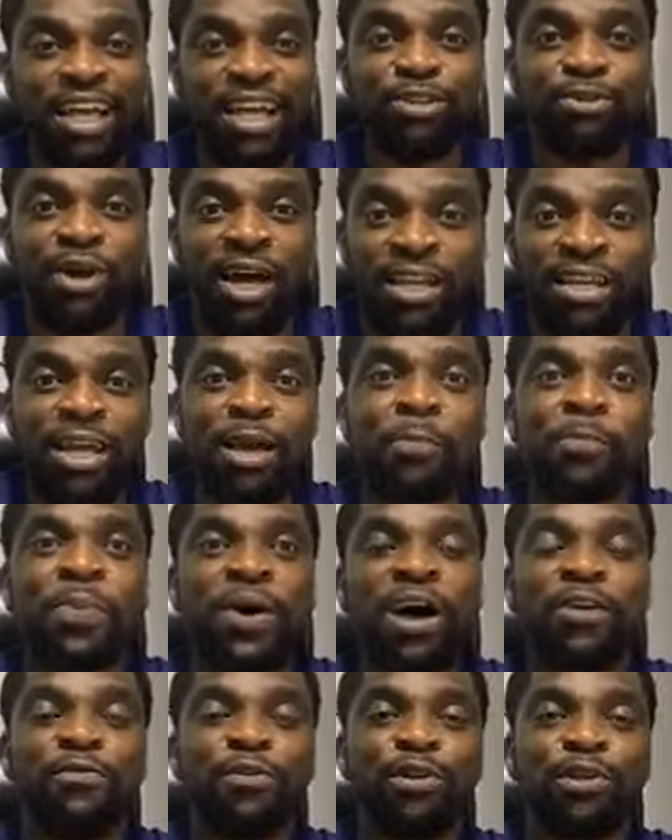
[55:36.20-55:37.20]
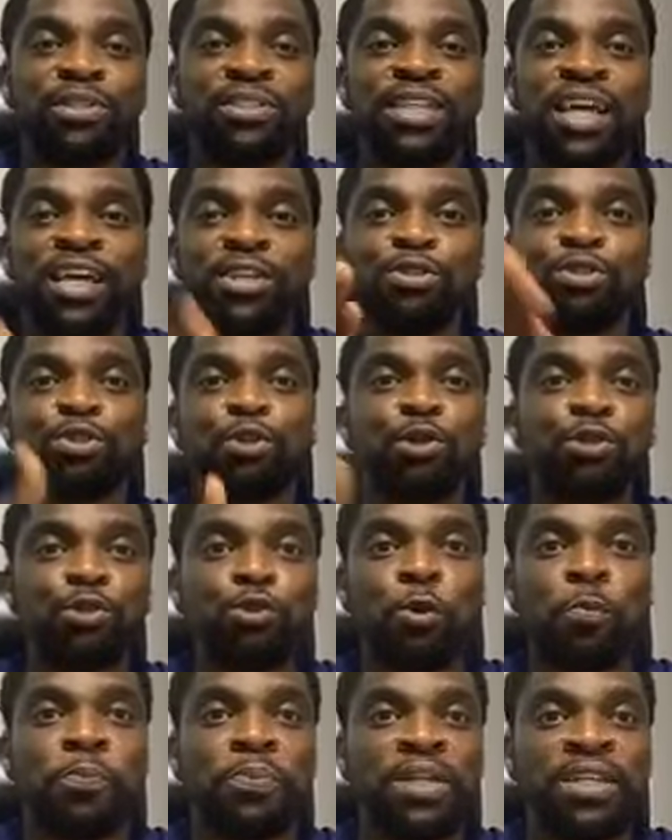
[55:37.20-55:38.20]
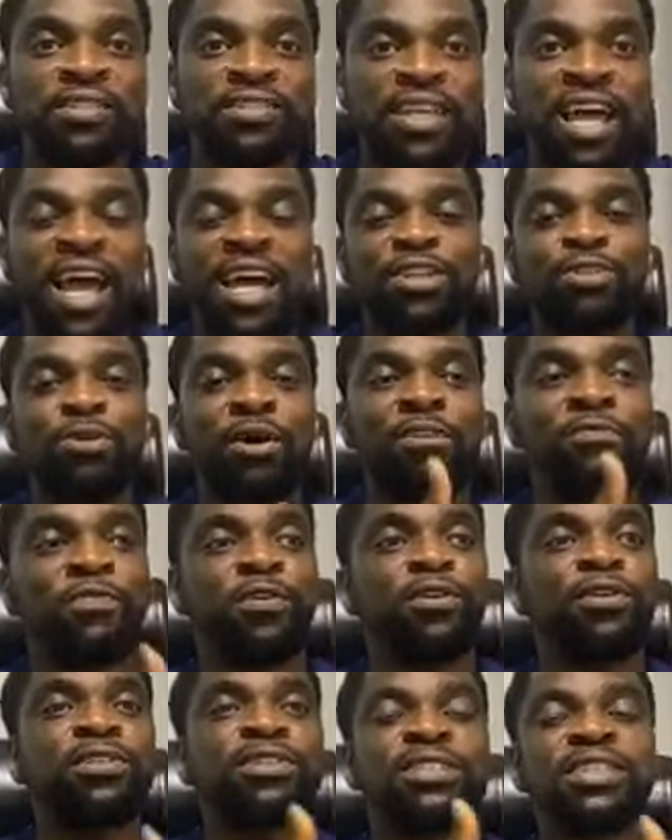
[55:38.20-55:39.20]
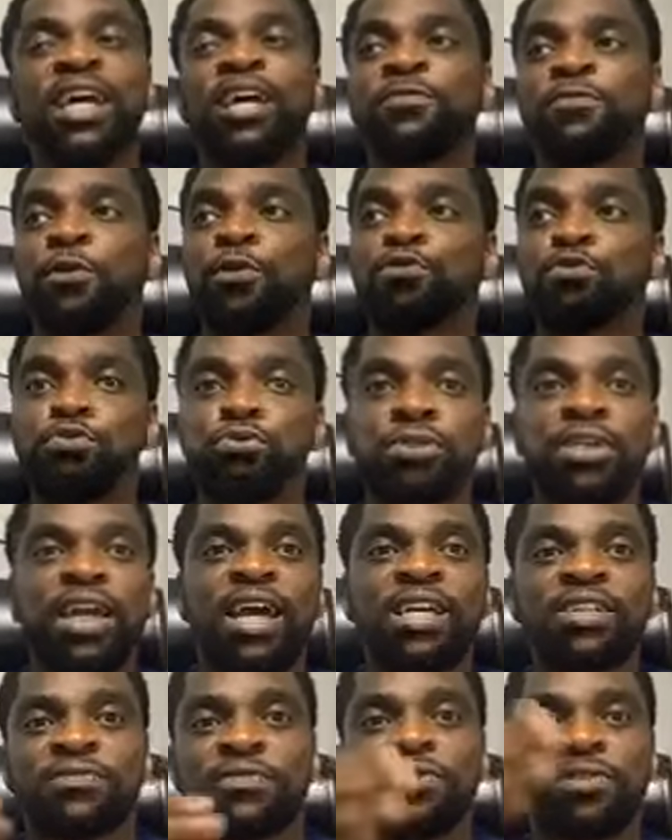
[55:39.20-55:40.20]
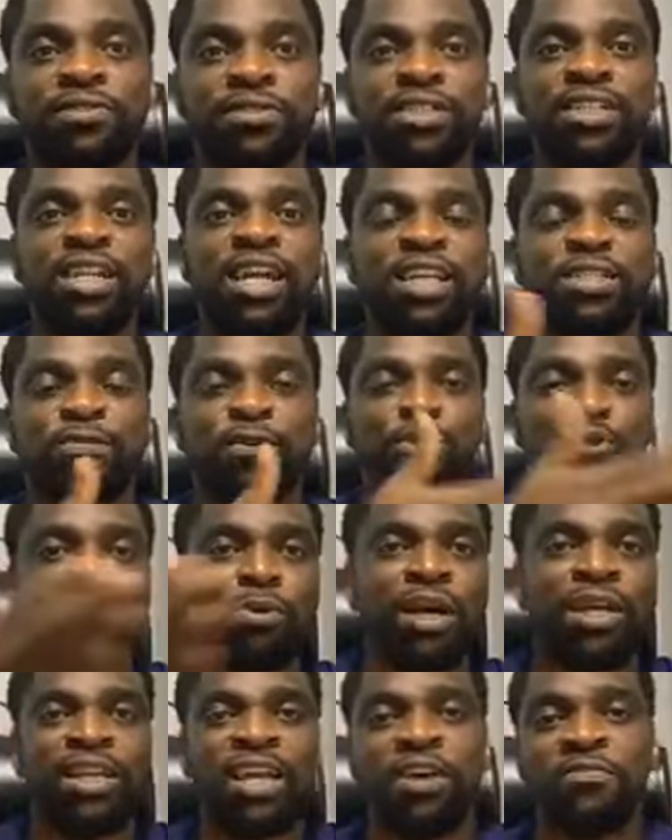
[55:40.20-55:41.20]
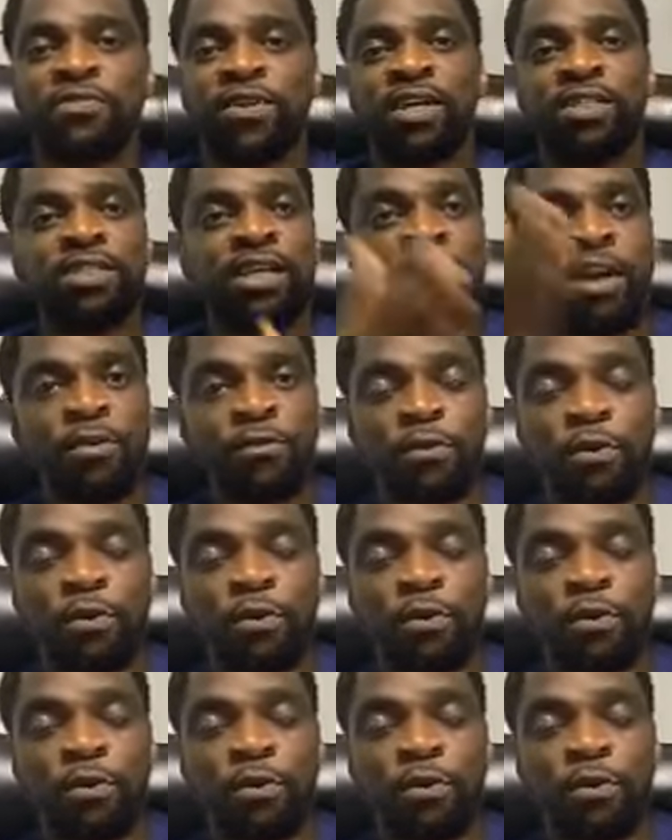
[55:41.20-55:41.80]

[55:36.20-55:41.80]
that you are an Empower volunteer in so place and you have volunteered for 2 years, for 3 years, for 2.5 years,